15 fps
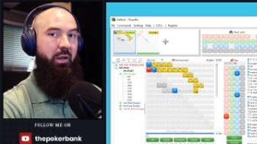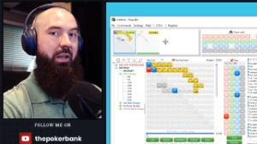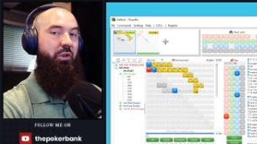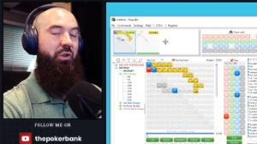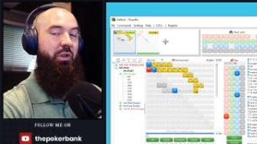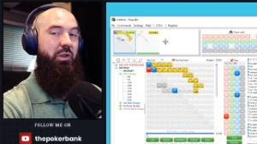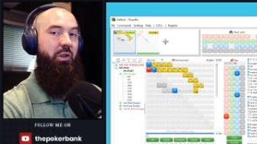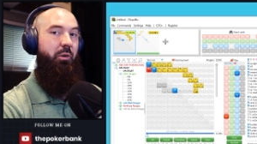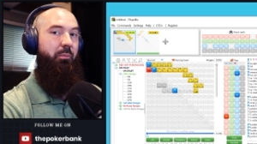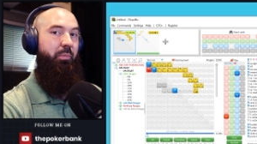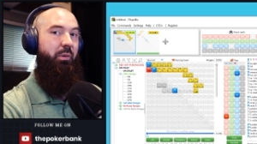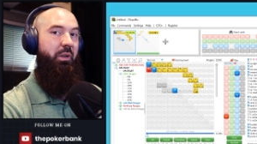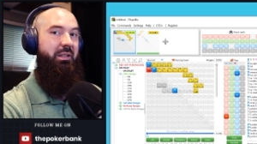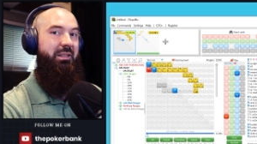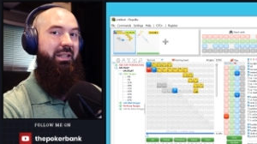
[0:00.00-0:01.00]
and G T O
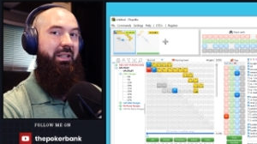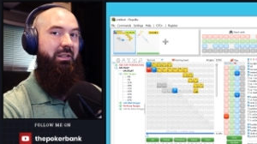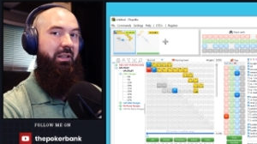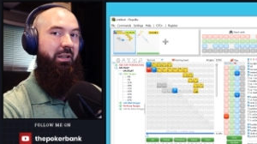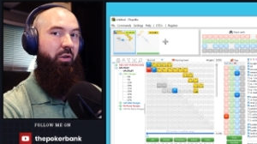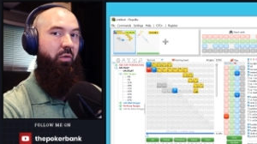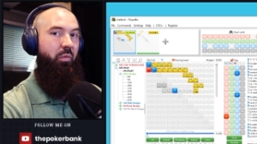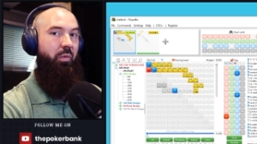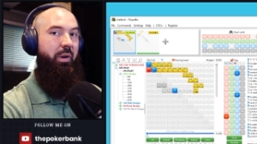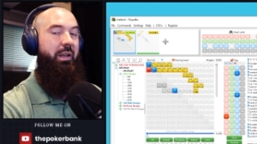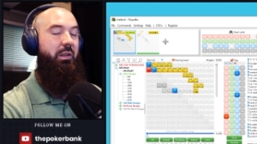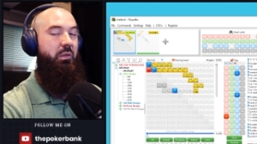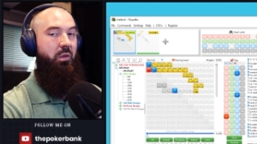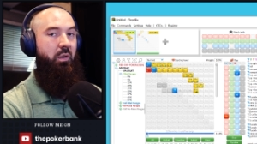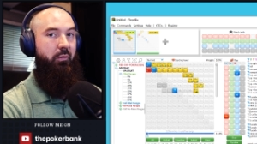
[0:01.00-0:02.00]
Plus is a
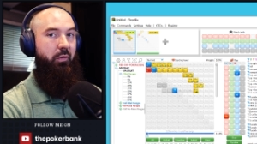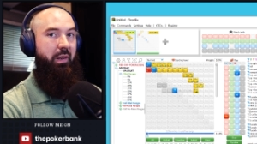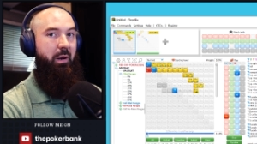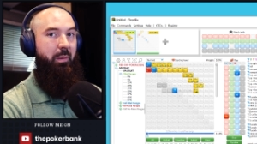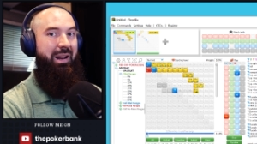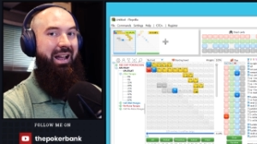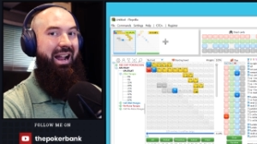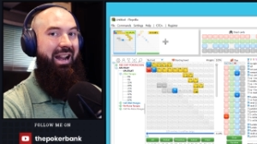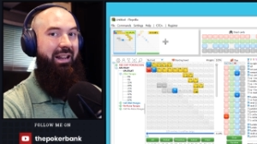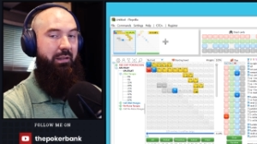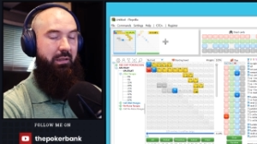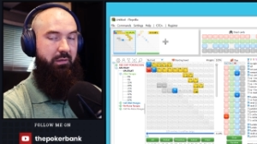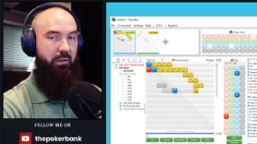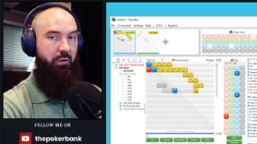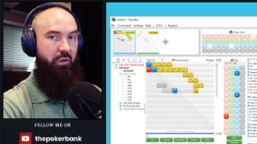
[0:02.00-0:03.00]
great solver that I would
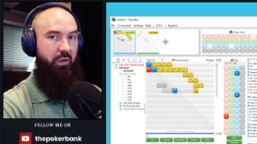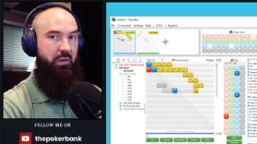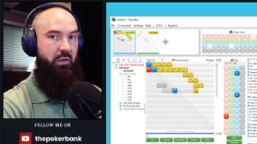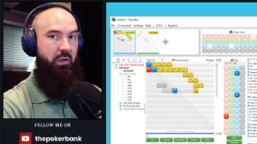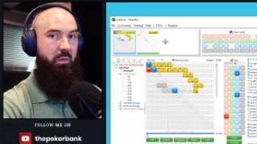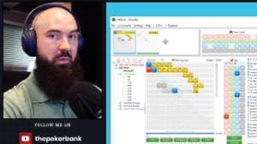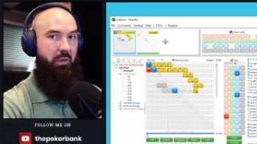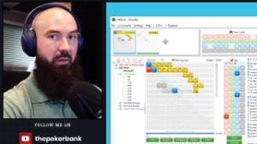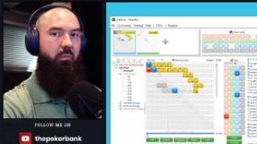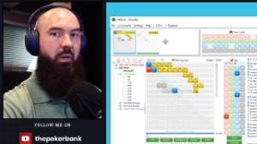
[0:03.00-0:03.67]
highly suggest using.